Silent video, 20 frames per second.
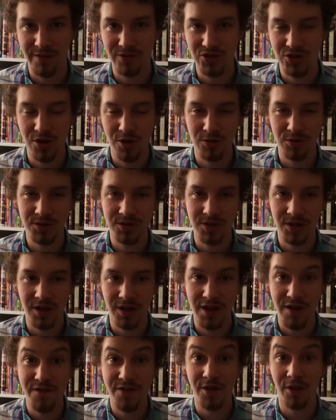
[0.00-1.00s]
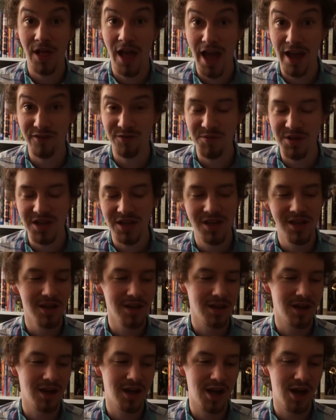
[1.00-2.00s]
live shows if they'll have me,
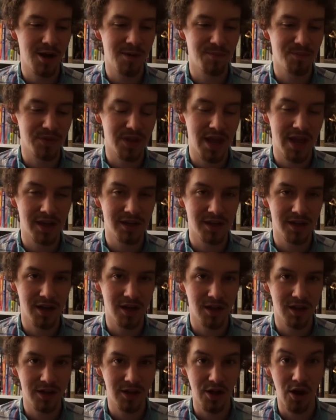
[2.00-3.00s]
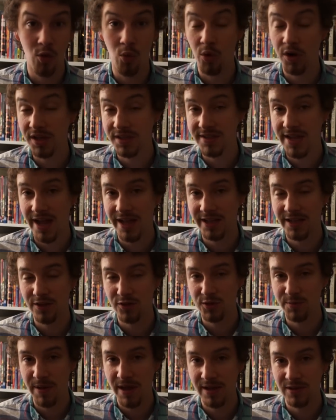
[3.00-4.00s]
and what exactly
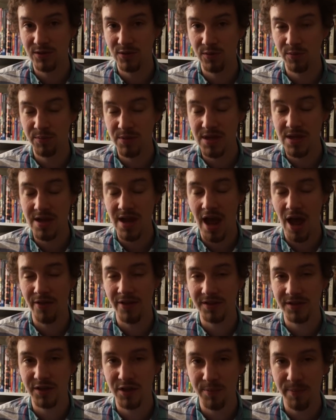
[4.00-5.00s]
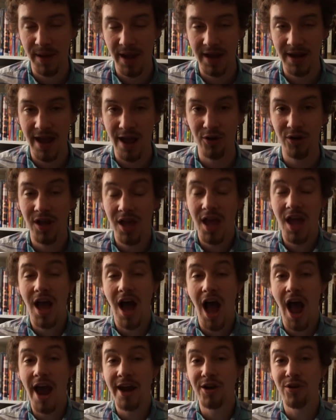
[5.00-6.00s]
those plans will be, how that's going to pan out.
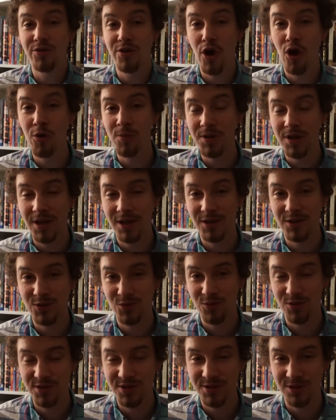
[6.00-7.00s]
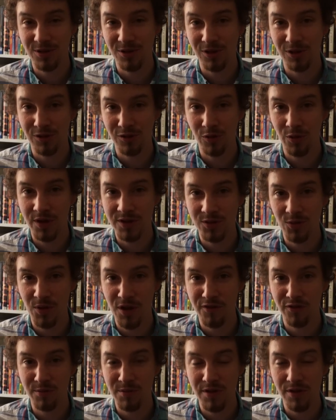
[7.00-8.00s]
I don't know because we're still a little ways
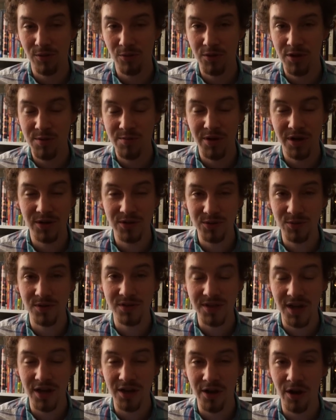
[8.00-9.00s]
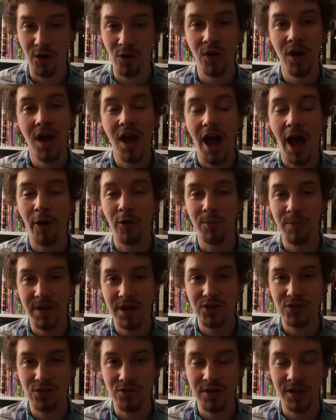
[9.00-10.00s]
away from E3, but as soon as I know, I will
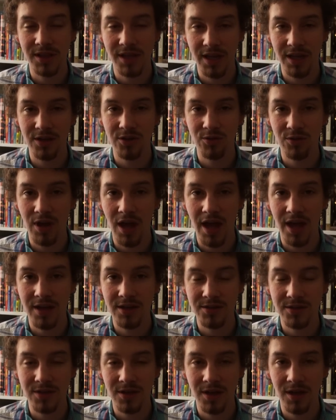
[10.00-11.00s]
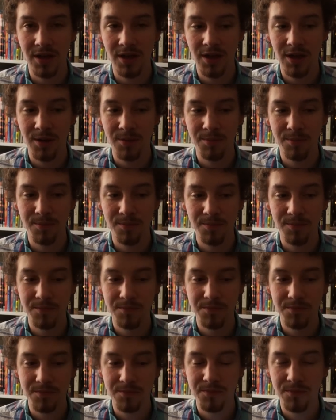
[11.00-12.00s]
make sure and let you guys
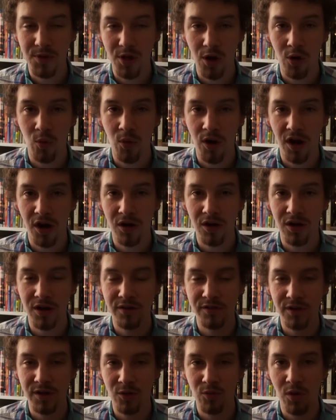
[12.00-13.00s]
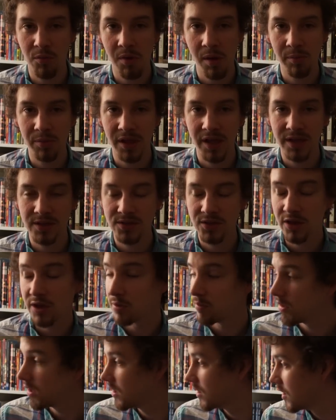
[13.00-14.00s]
aware of what my plans are
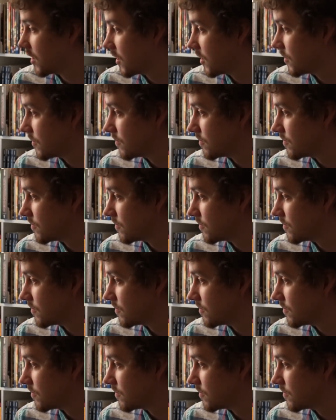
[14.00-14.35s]
going to be.